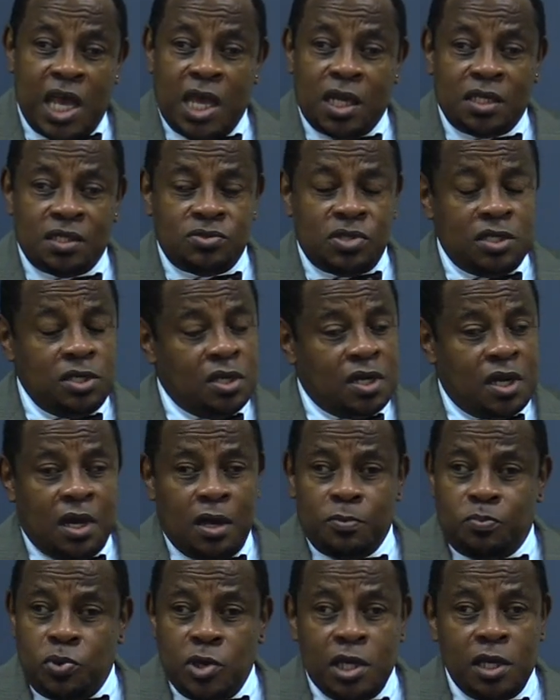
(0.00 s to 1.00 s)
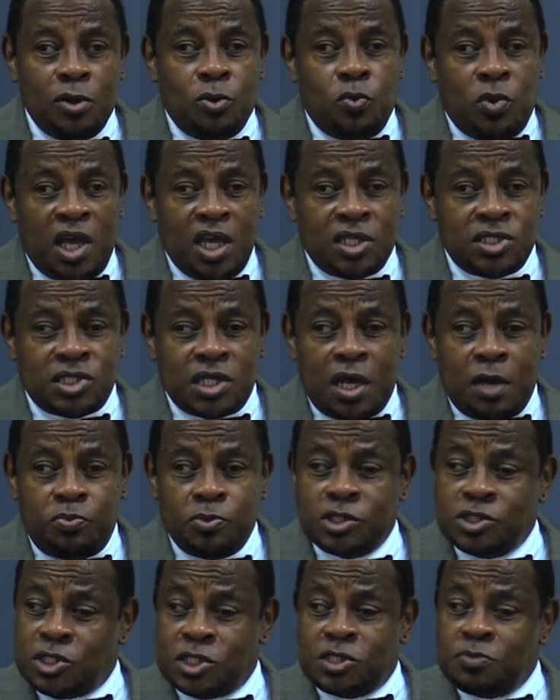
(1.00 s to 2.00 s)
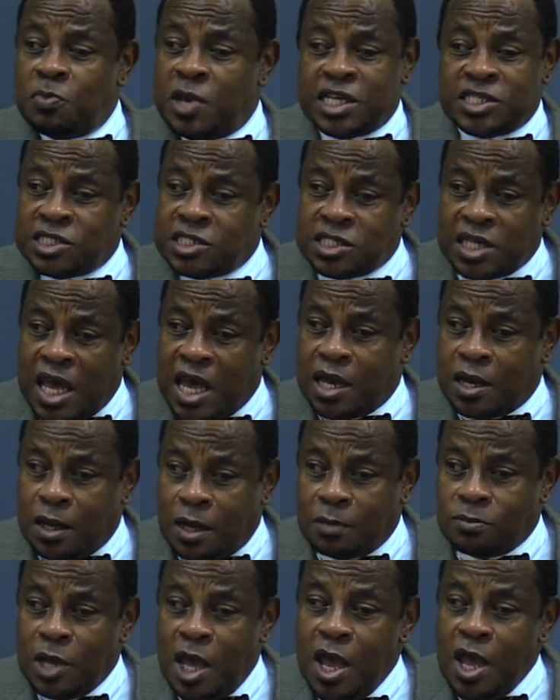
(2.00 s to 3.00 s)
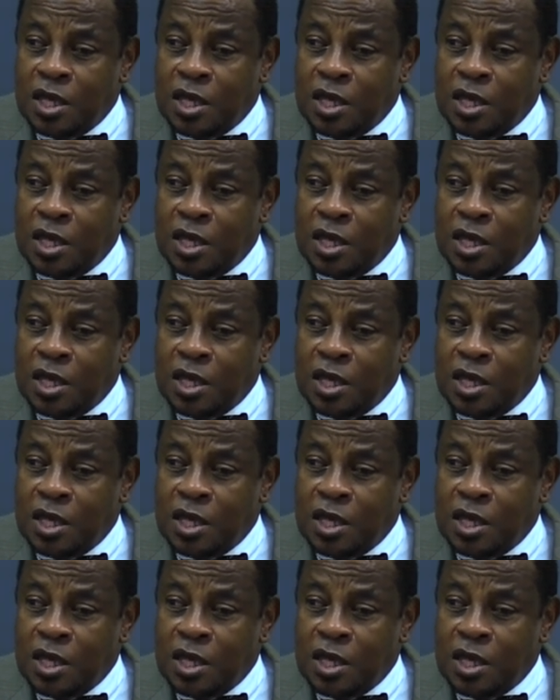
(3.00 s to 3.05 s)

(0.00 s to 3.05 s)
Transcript: And, you know, Peter wakes up and just messes that up.